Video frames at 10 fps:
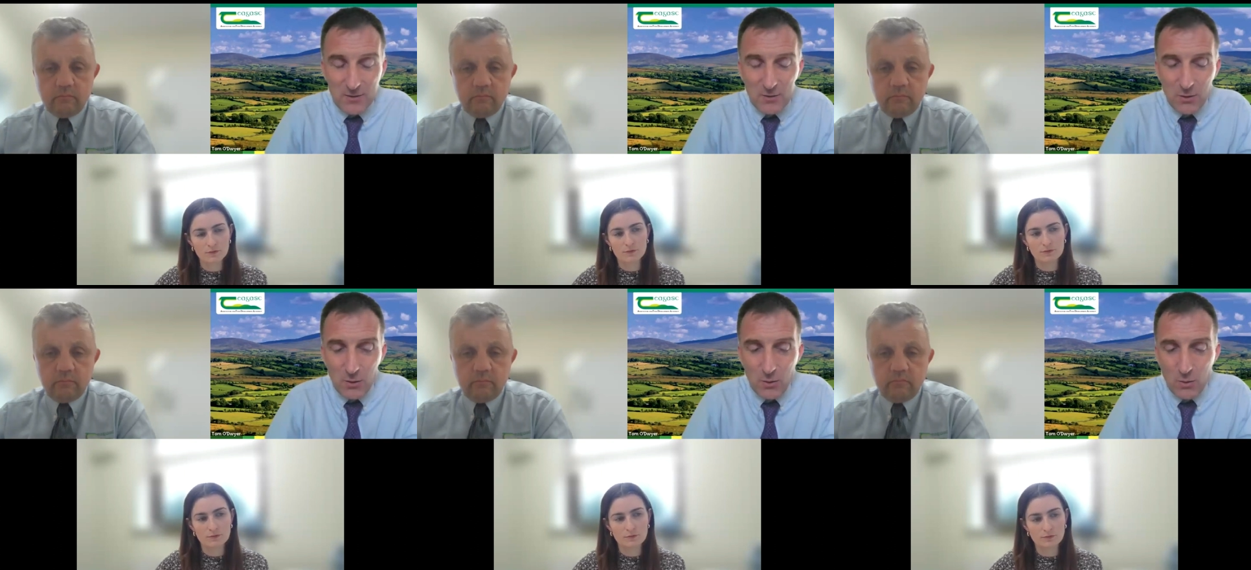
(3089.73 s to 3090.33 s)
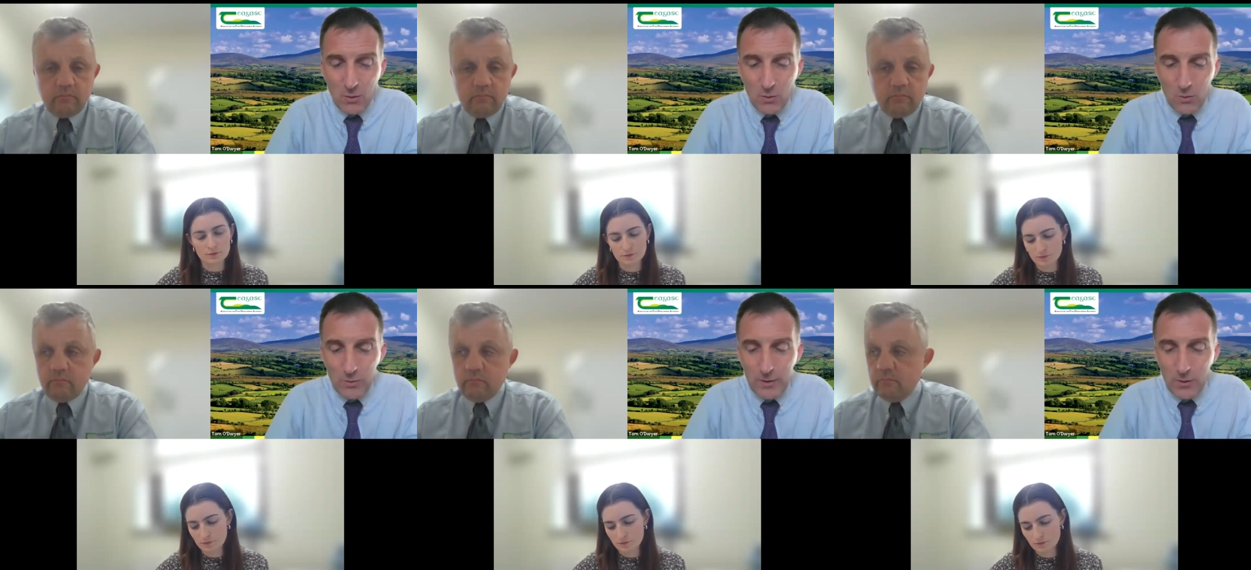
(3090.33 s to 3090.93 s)

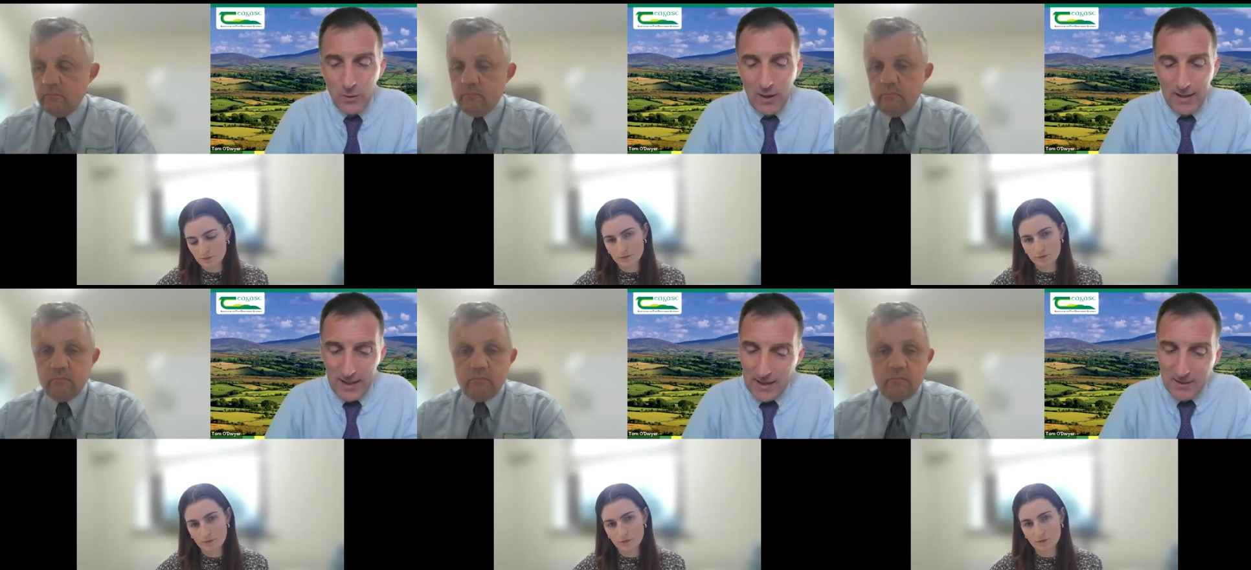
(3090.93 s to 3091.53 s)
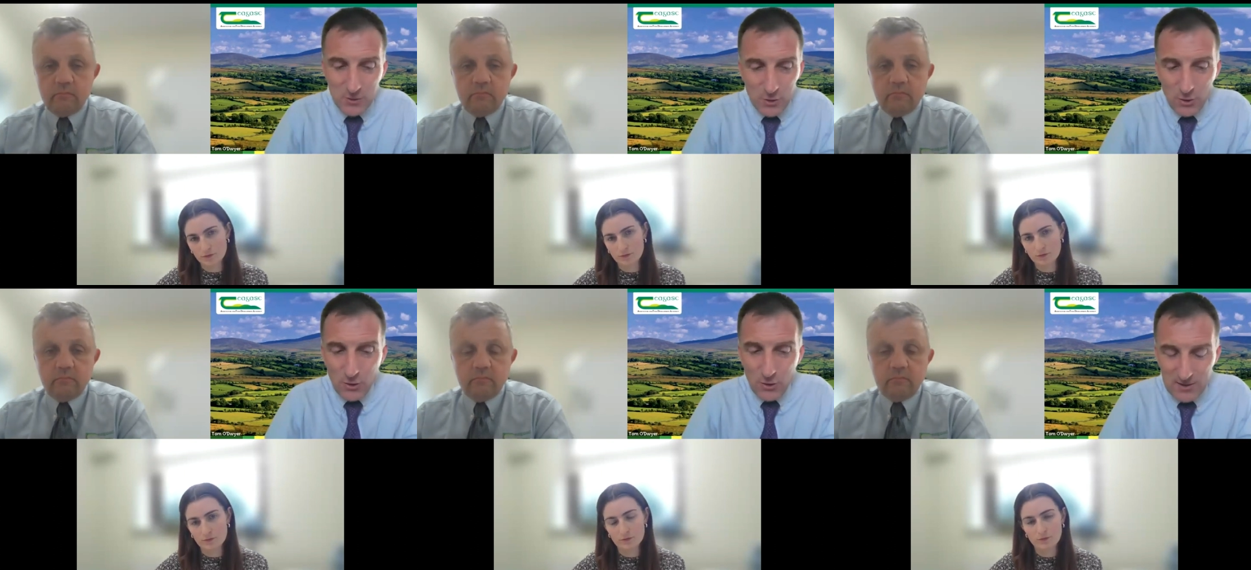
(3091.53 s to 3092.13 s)
Speaker 1: So, you know, and again, as
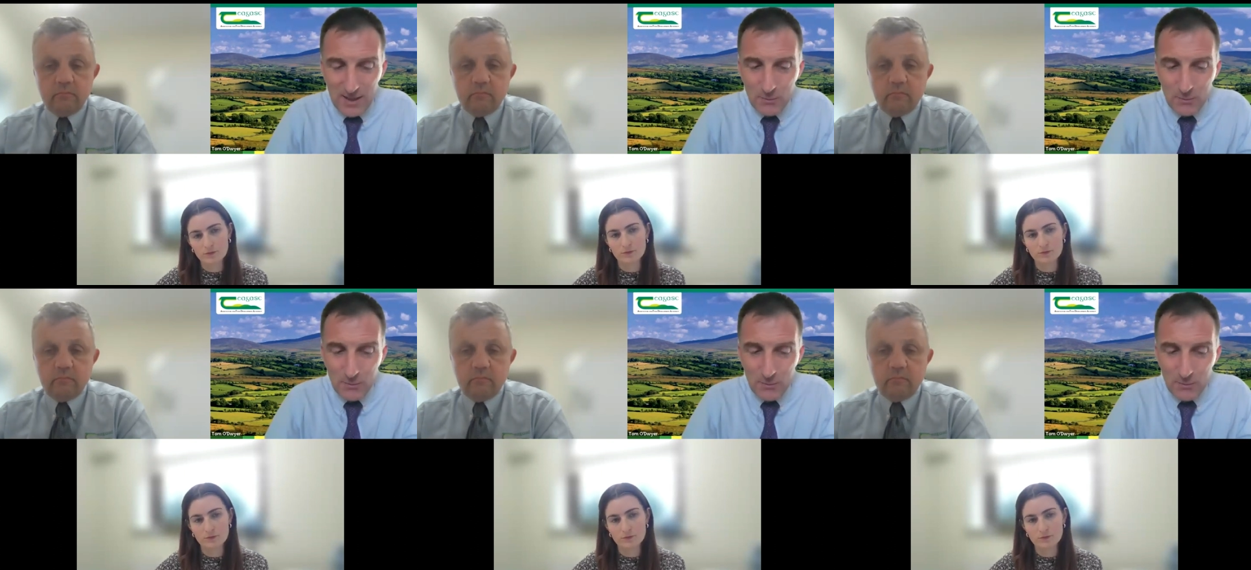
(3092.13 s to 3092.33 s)
George has